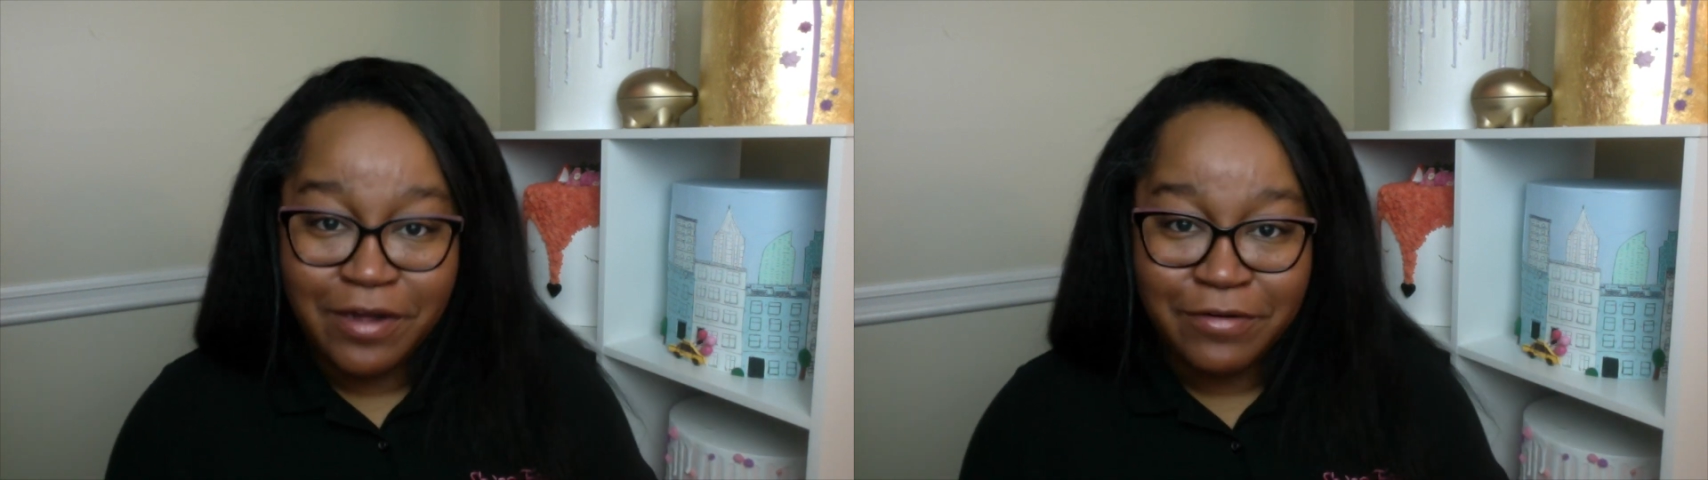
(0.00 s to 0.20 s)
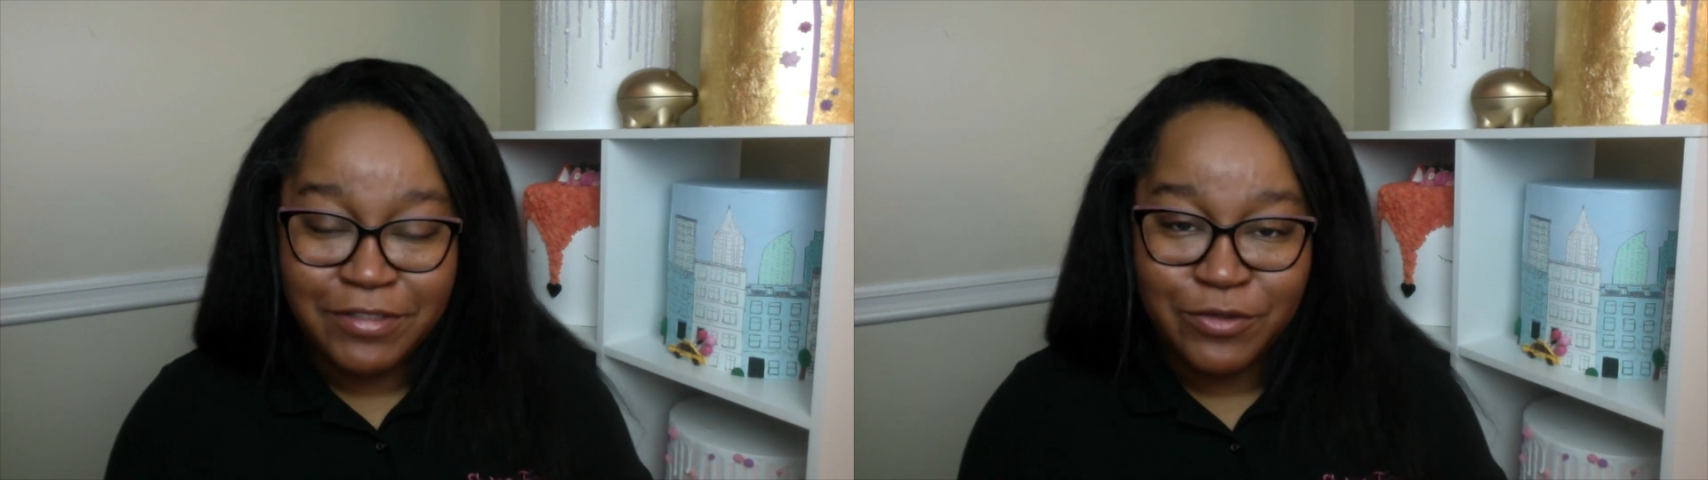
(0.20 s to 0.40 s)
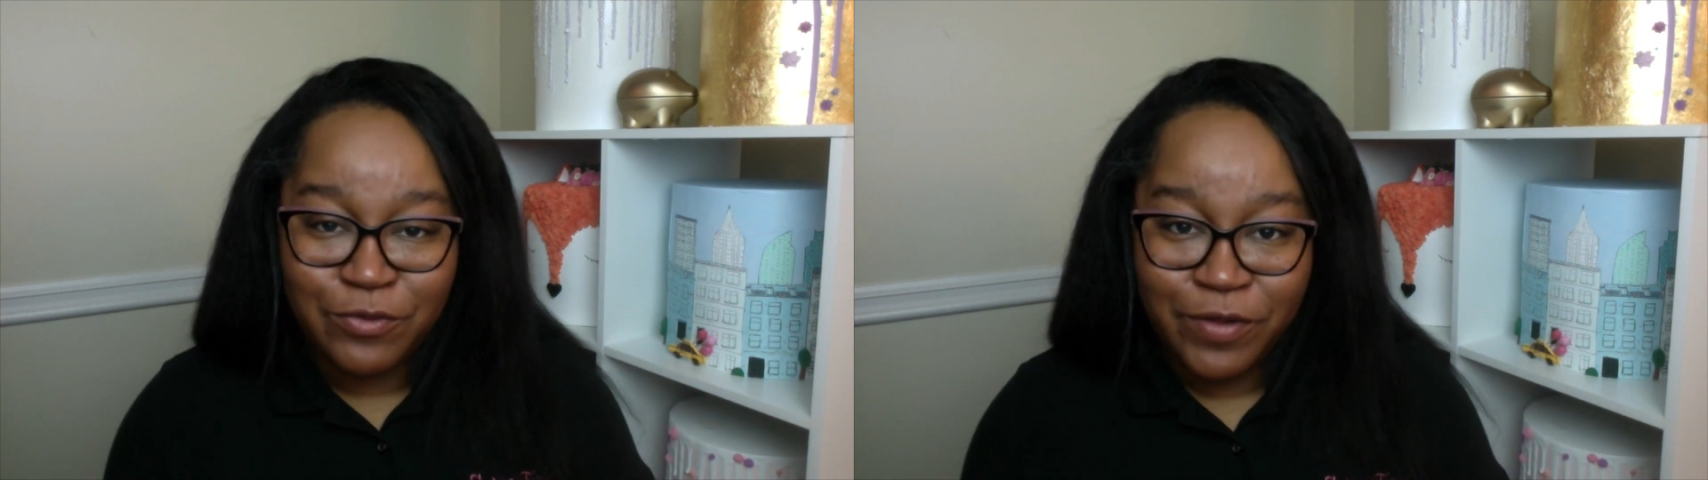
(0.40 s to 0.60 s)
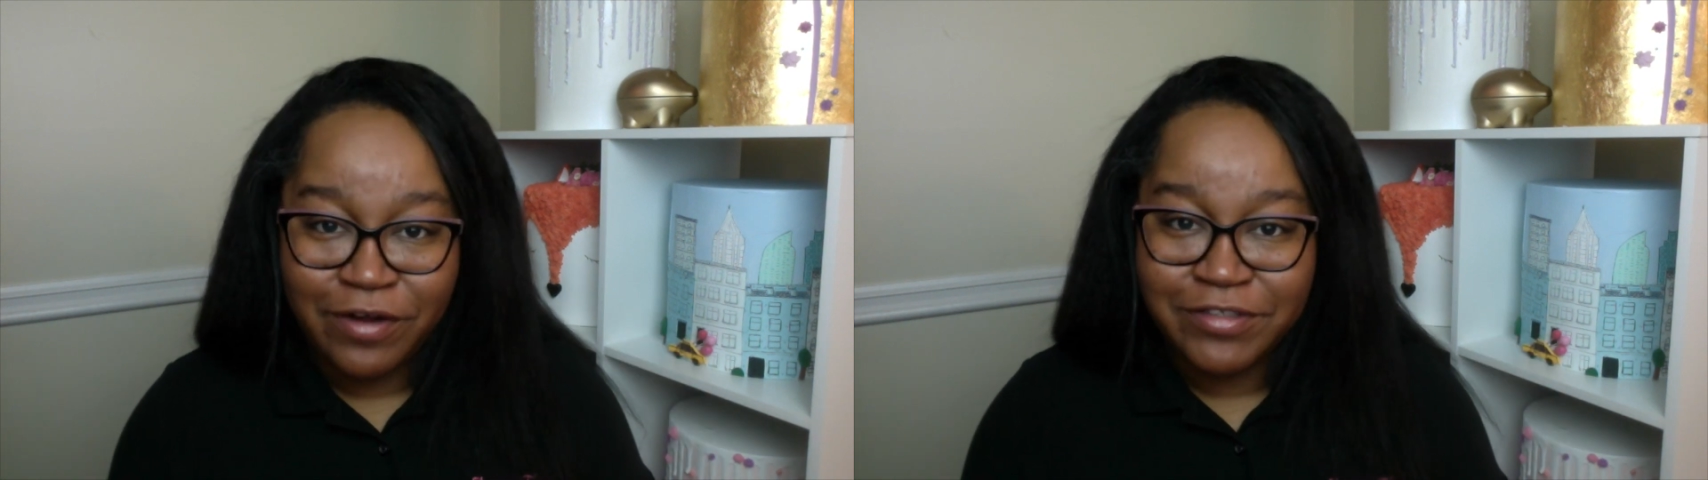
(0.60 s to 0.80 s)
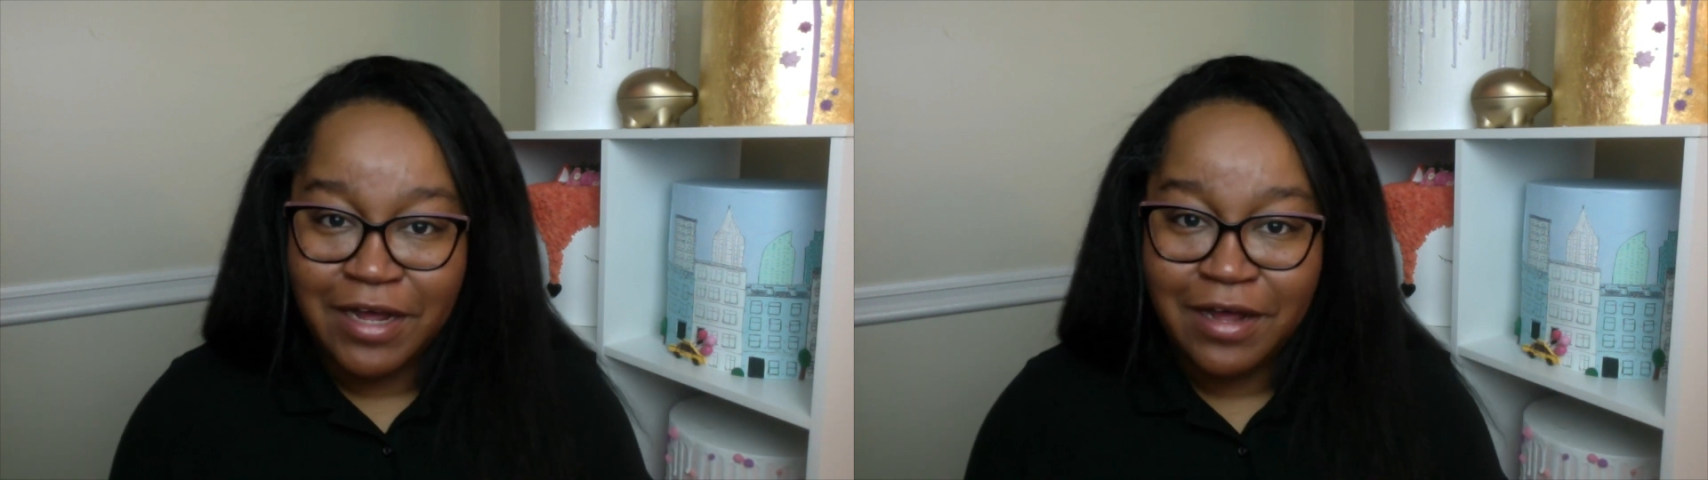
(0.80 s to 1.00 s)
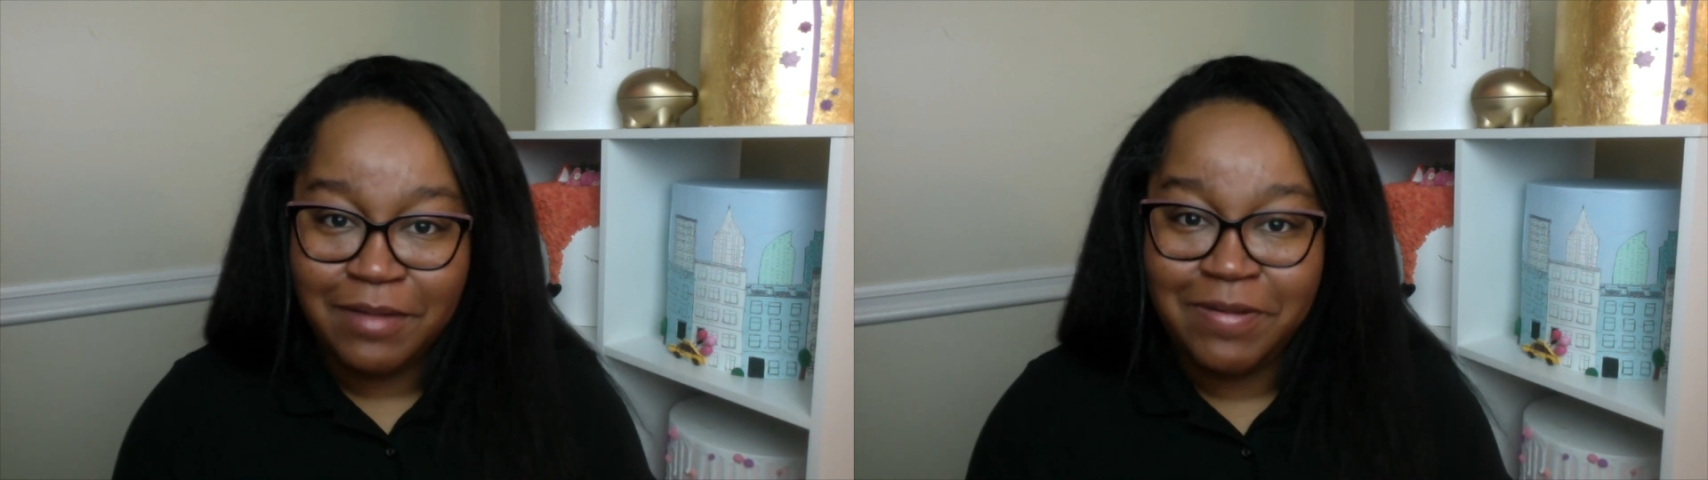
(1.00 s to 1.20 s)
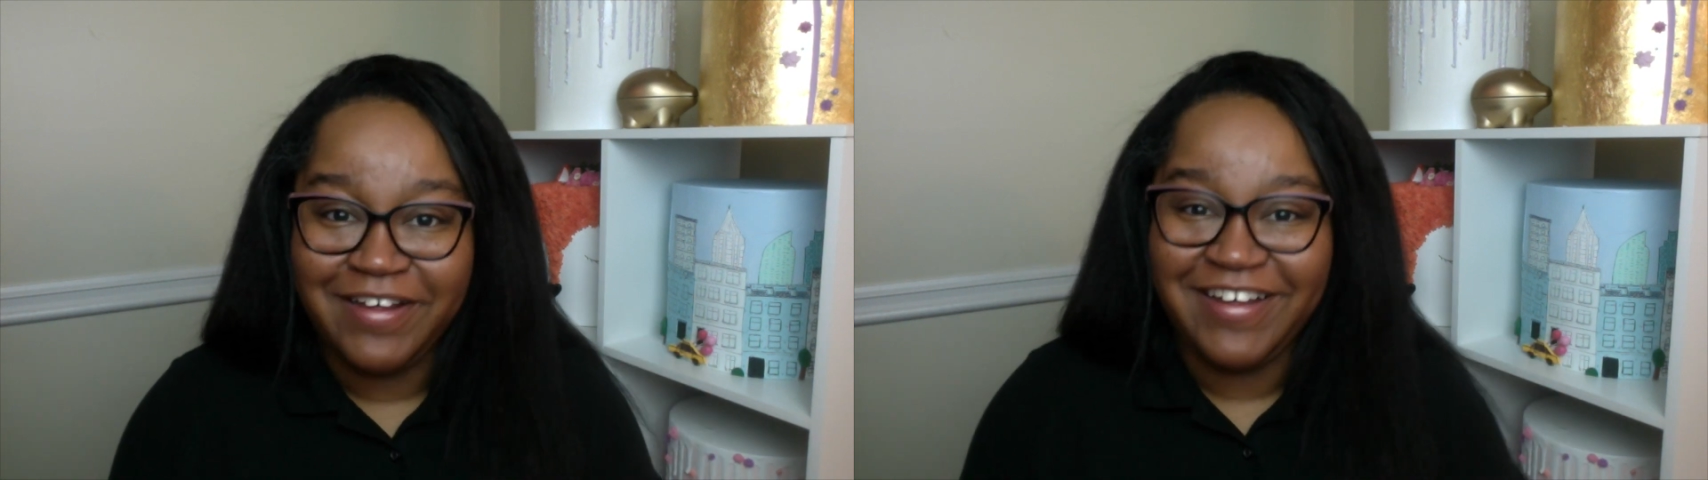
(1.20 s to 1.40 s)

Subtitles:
notice to quit her job.